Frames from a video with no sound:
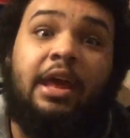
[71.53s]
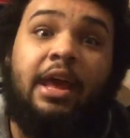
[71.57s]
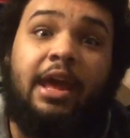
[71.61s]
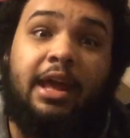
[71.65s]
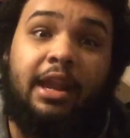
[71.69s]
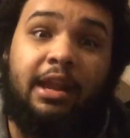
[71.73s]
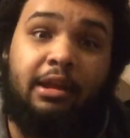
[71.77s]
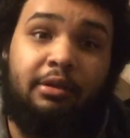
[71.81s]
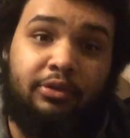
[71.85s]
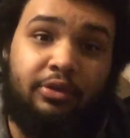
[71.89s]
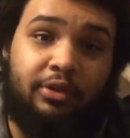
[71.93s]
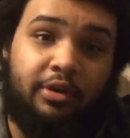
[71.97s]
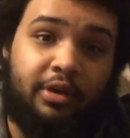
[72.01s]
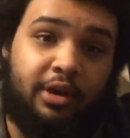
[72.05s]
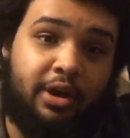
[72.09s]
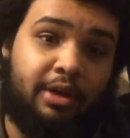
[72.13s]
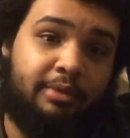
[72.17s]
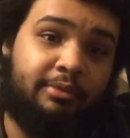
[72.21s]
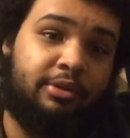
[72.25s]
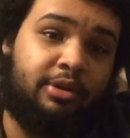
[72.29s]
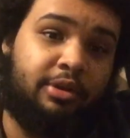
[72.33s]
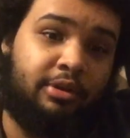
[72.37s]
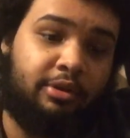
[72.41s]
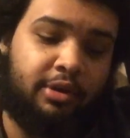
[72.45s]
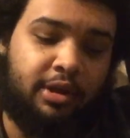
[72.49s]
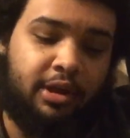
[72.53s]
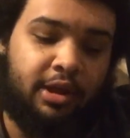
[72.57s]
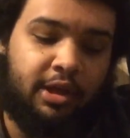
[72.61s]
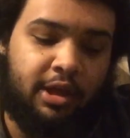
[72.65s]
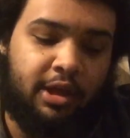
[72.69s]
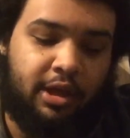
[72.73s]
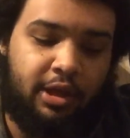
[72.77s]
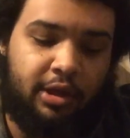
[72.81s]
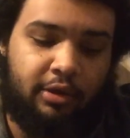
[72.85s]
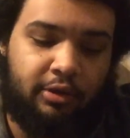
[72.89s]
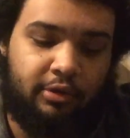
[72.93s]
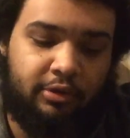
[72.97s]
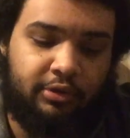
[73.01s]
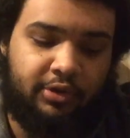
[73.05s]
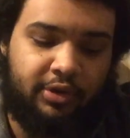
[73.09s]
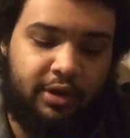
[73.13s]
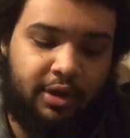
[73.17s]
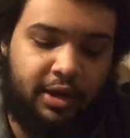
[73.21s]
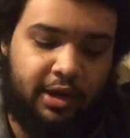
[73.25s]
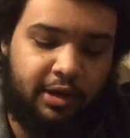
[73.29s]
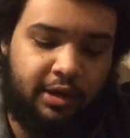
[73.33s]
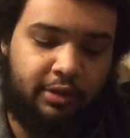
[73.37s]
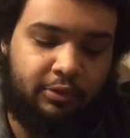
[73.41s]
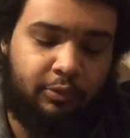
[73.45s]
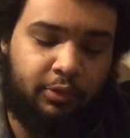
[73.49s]
and he was on commentary here
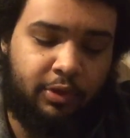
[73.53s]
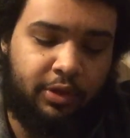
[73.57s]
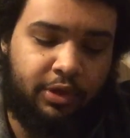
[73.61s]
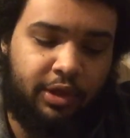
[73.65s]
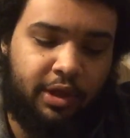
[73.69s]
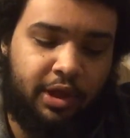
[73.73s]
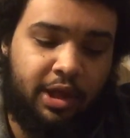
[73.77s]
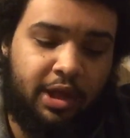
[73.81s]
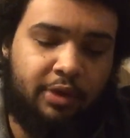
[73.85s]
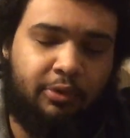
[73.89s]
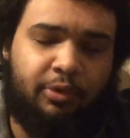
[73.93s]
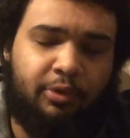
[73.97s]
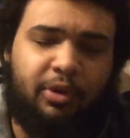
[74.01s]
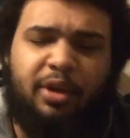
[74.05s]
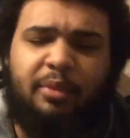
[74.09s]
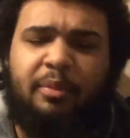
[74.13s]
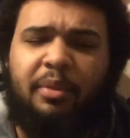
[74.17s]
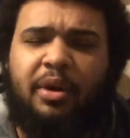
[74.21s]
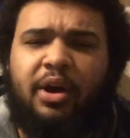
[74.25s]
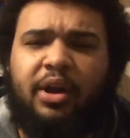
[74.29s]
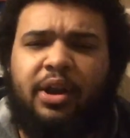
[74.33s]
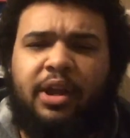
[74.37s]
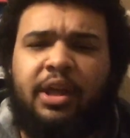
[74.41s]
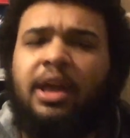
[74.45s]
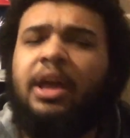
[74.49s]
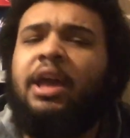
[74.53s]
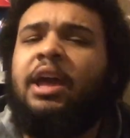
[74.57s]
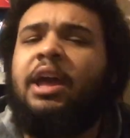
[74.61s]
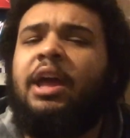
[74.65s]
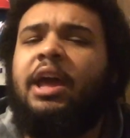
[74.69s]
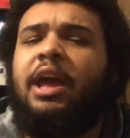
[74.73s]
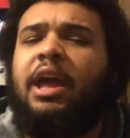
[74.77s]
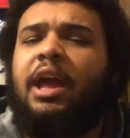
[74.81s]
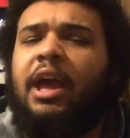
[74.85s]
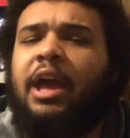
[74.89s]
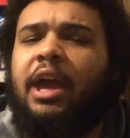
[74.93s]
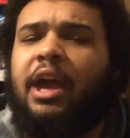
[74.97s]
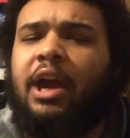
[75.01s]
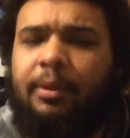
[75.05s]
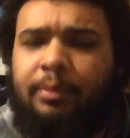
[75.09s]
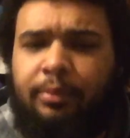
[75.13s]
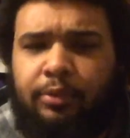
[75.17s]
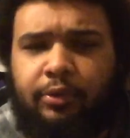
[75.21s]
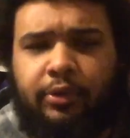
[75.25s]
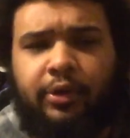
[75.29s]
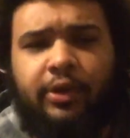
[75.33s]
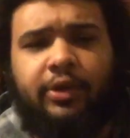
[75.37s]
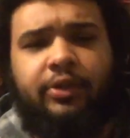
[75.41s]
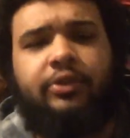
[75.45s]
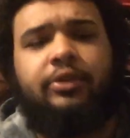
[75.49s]
tonight with Ian Riccaboni and
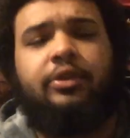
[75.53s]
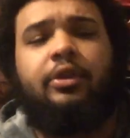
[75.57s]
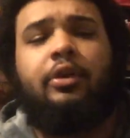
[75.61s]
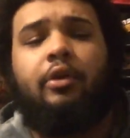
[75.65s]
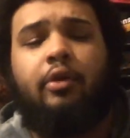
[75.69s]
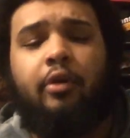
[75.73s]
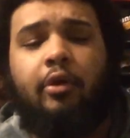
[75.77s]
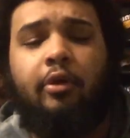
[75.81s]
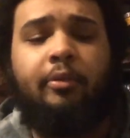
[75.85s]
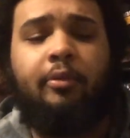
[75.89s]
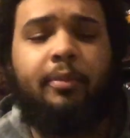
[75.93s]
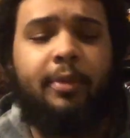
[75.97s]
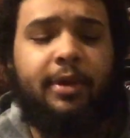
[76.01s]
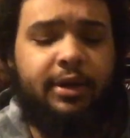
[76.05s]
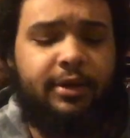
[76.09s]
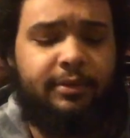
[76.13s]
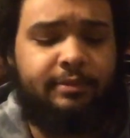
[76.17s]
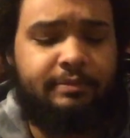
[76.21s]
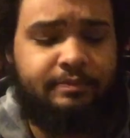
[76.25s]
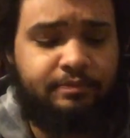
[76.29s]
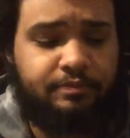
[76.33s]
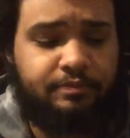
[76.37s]
Caprice Coleman.